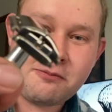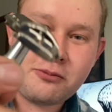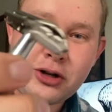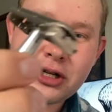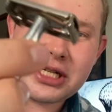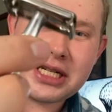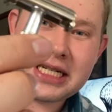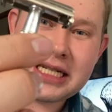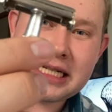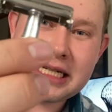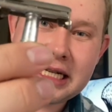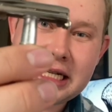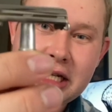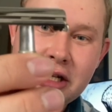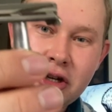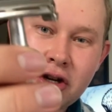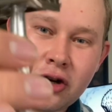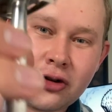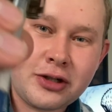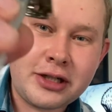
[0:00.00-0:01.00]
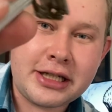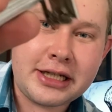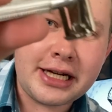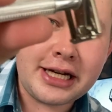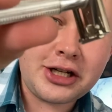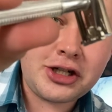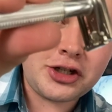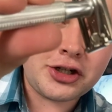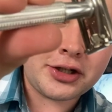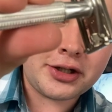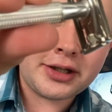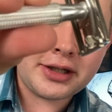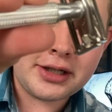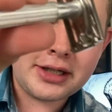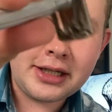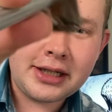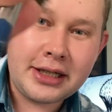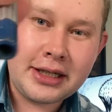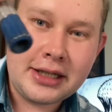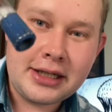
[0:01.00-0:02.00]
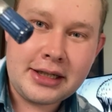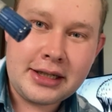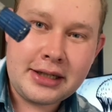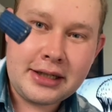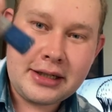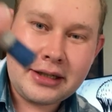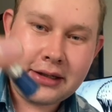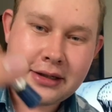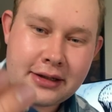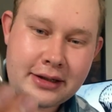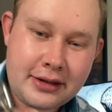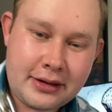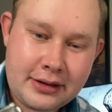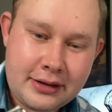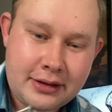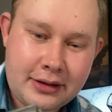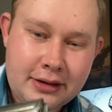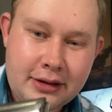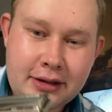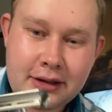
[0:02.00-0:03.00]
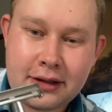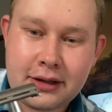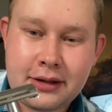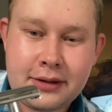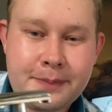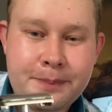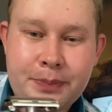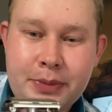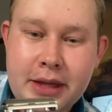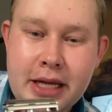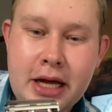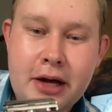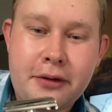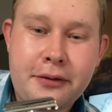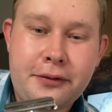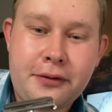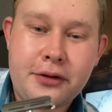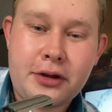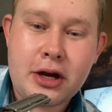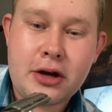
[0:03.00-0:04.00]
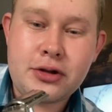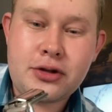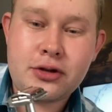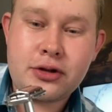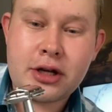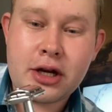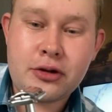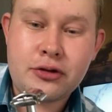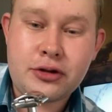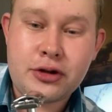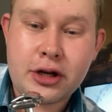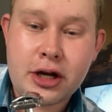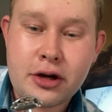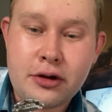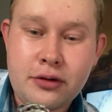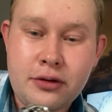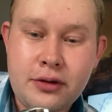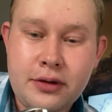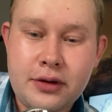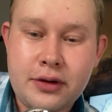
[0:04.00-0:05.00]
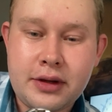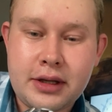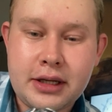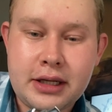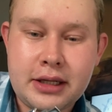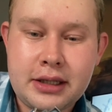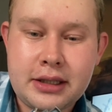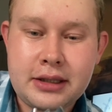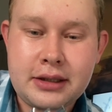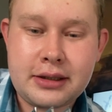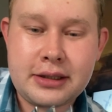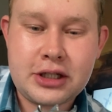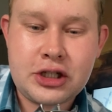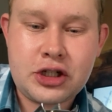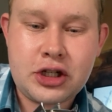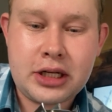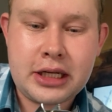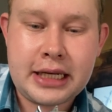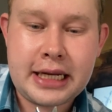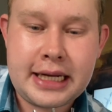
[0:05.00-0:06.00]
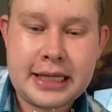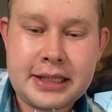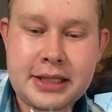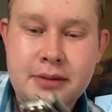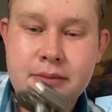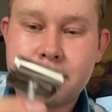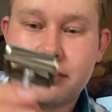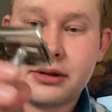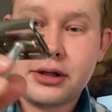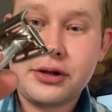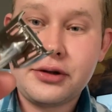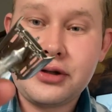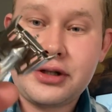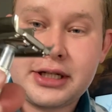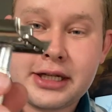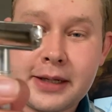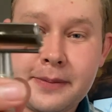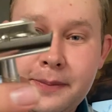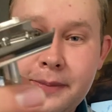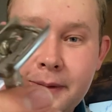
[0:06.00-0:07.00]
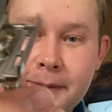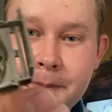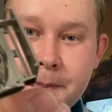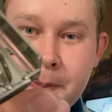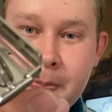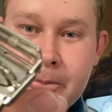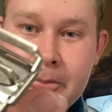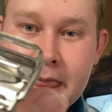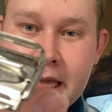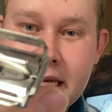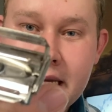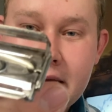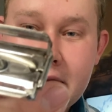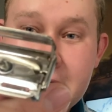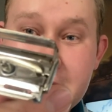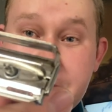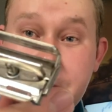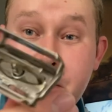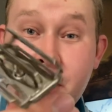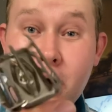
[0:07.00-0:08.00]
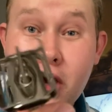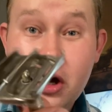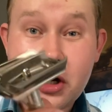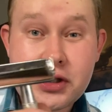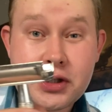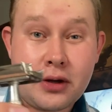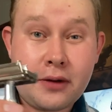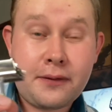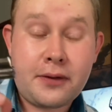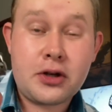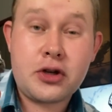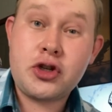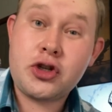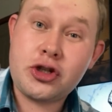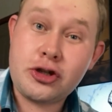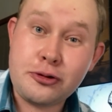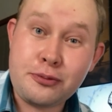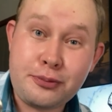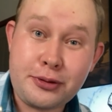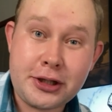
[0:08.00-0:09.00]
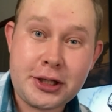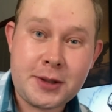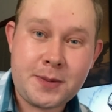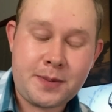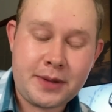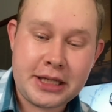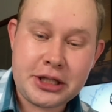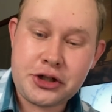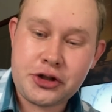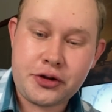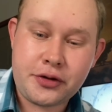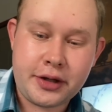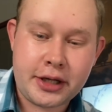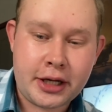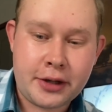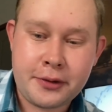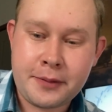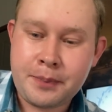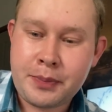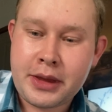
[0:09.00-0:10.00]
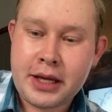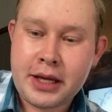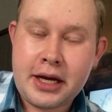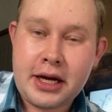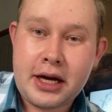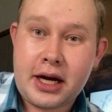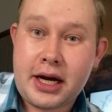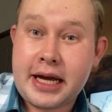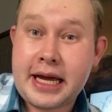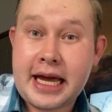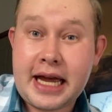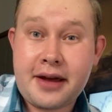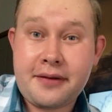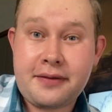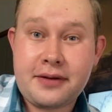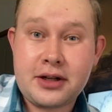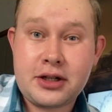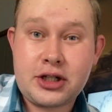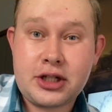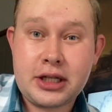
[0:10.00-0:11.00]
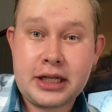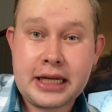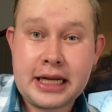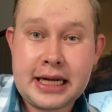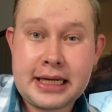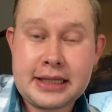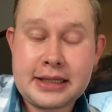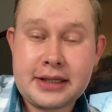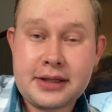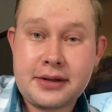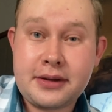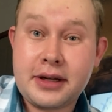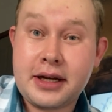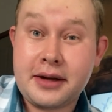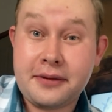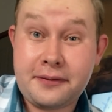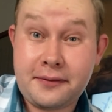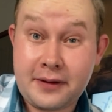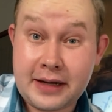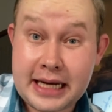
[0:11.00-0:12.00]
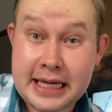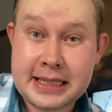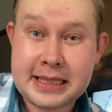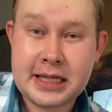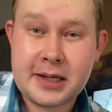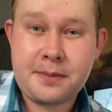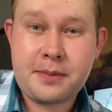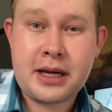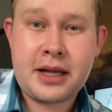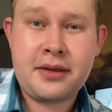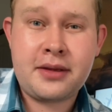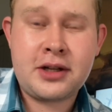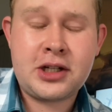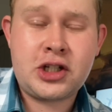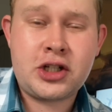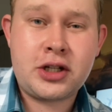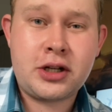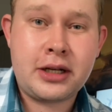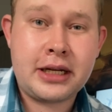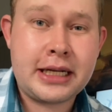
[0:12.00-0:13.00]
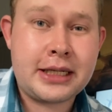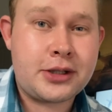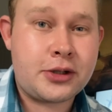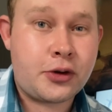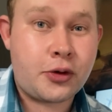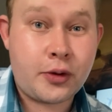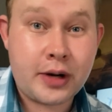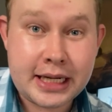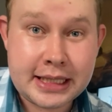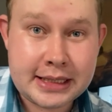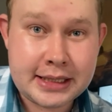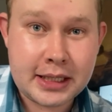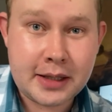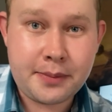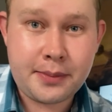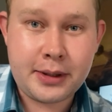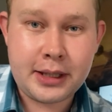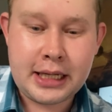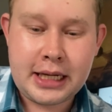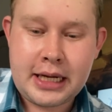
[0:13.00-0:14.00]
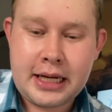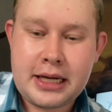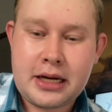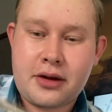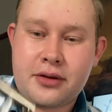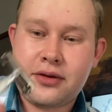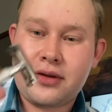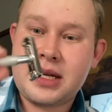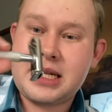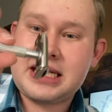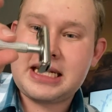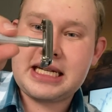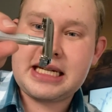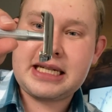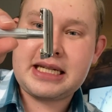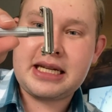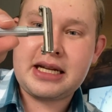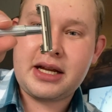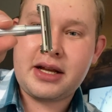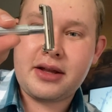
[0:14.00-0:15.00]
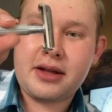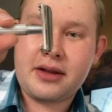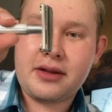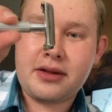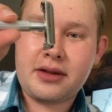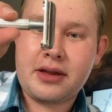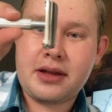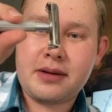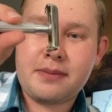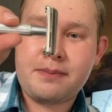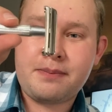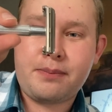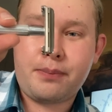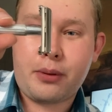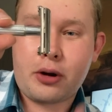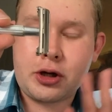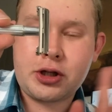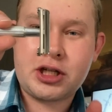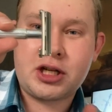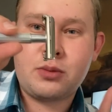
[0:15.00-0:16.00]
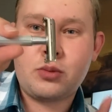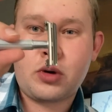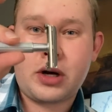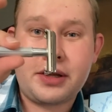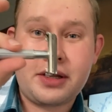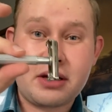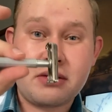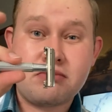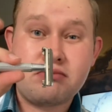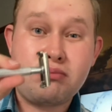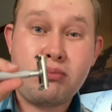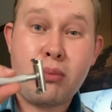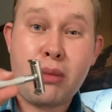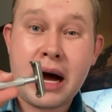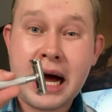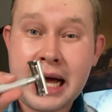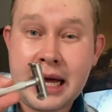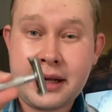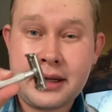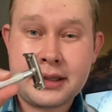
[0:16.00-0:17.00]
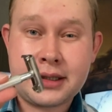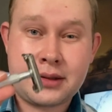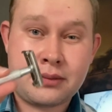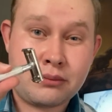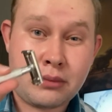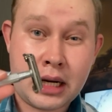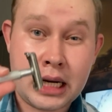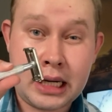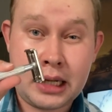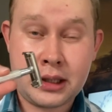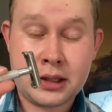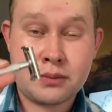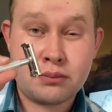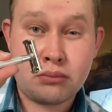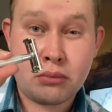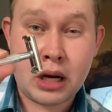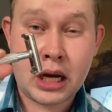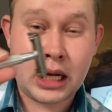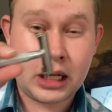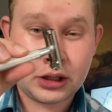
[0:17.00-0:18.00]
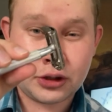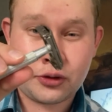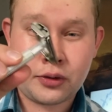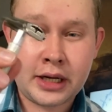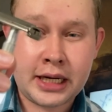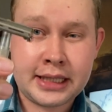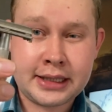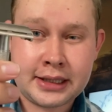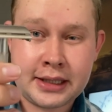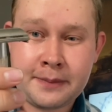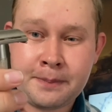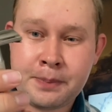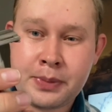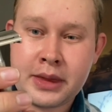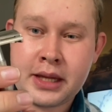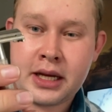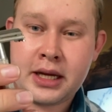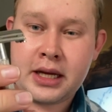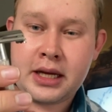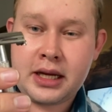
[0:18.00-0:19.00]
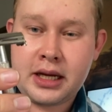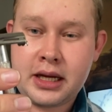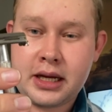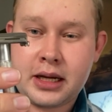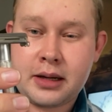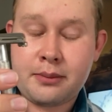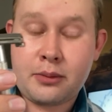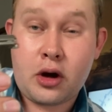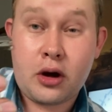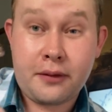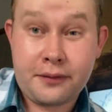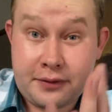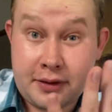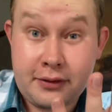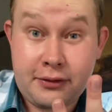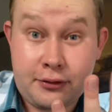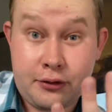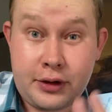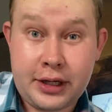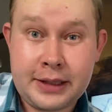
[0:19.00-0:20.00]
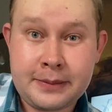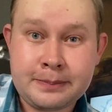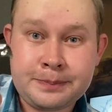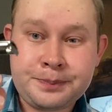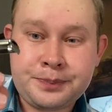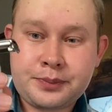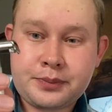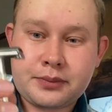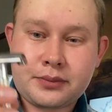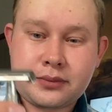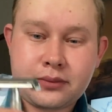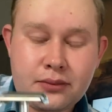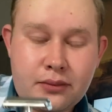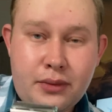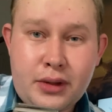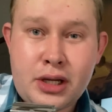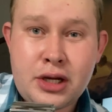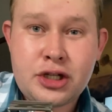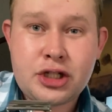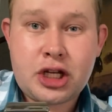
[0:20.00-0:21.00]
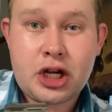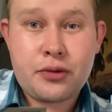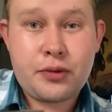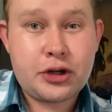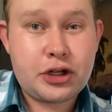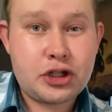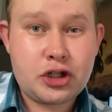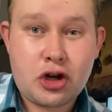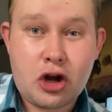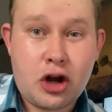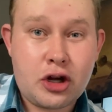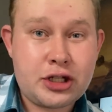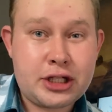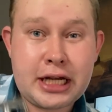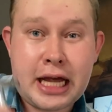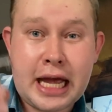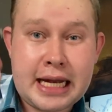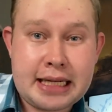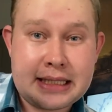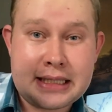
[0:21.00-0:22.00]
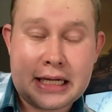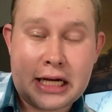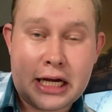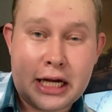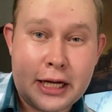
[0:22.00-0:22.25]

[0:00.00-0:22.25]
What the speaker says: pristine condition. Oh, now, for those who don't know, the Gillette Blue Tip is part of the Super Speed Trio. I have the Gillette Flare Tip and the Gillette Red Tip. Now, this is the bottom one, the mild razor of the three. So it starts at